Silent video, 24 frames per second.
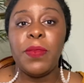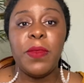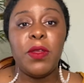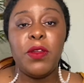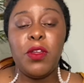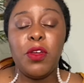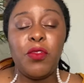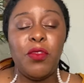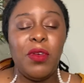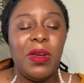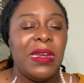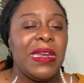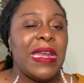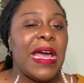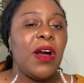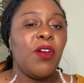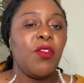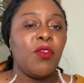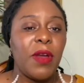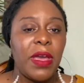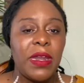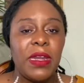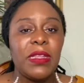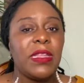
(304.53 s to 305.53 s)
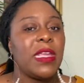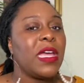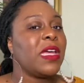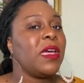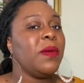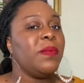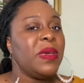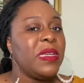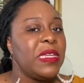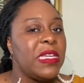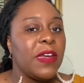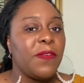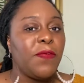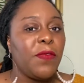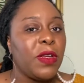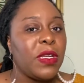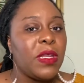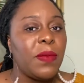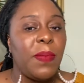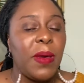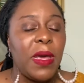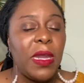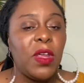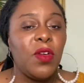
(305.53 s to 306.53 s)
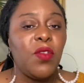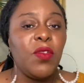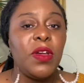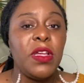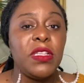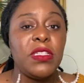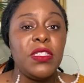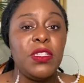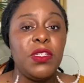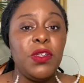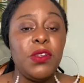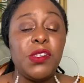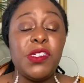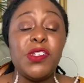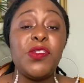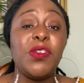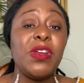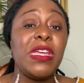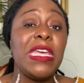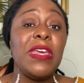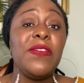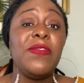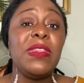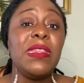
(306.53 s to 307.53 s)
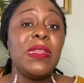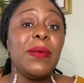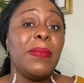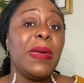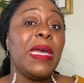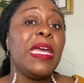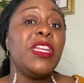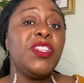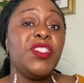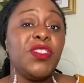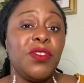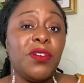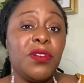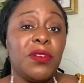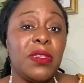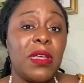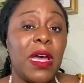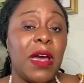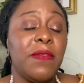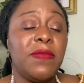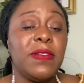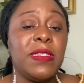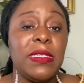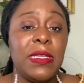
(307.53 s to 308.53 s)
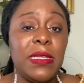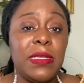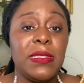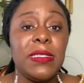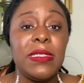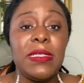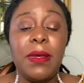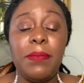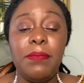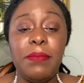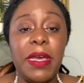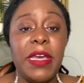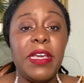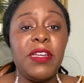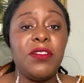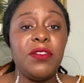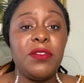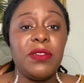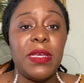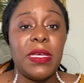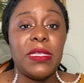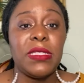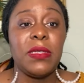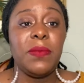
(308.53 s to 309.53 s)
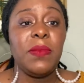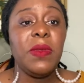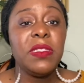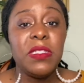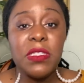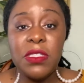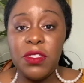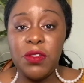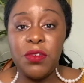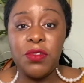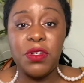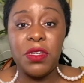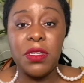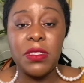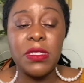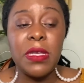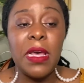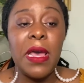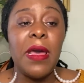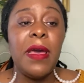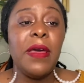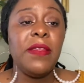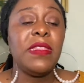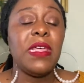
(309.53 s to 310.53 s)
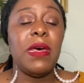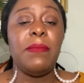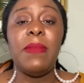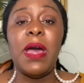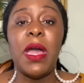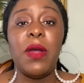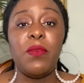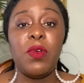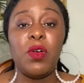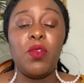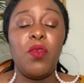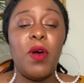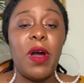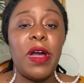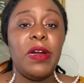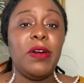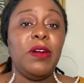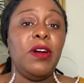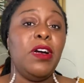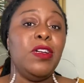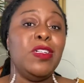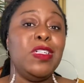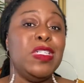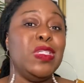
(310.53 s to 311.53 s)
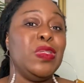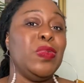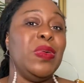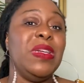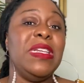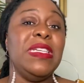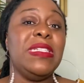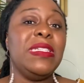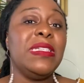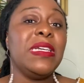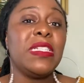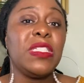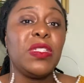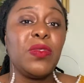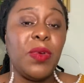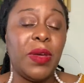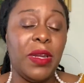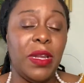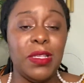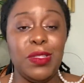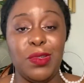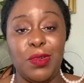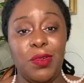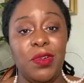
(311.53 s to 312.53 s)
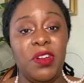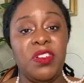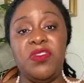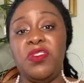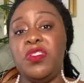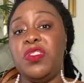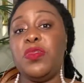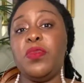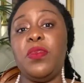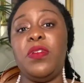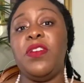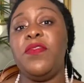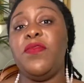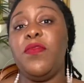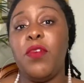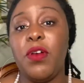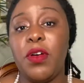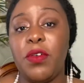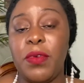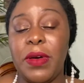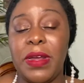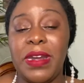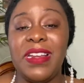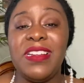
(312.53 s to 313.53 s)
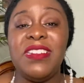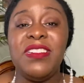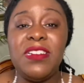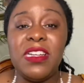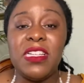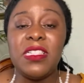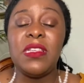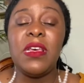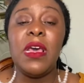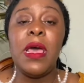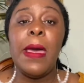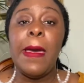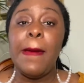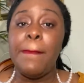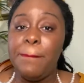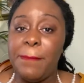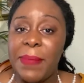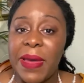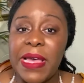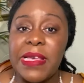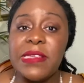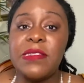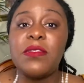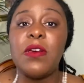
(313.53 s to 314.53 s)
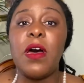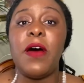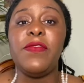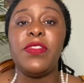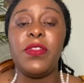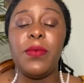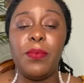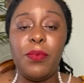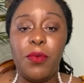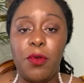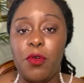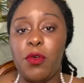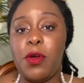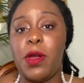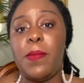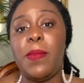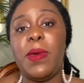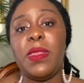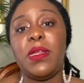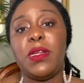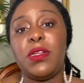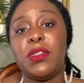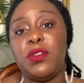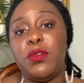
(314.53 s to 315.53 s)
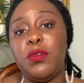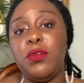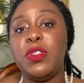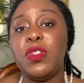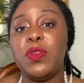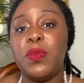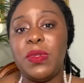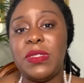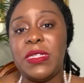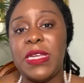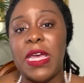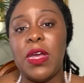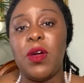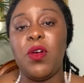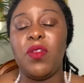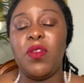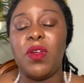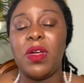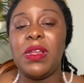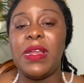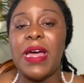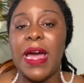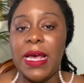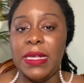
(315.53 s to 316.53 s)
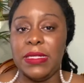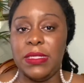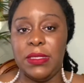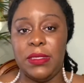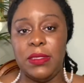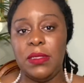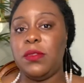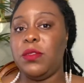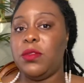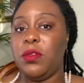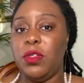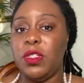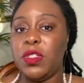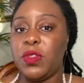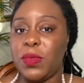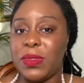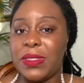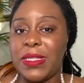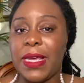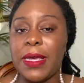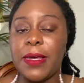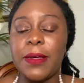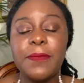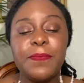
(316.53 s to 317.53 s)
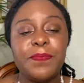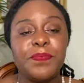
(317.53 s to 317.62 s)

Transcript: their degree. Now, granted, that could be different depending on institution or even the major. I've seen some majors at some institutions that might require 126 credits or 124 credits, just based off the programming that students will take or the classes the students will take.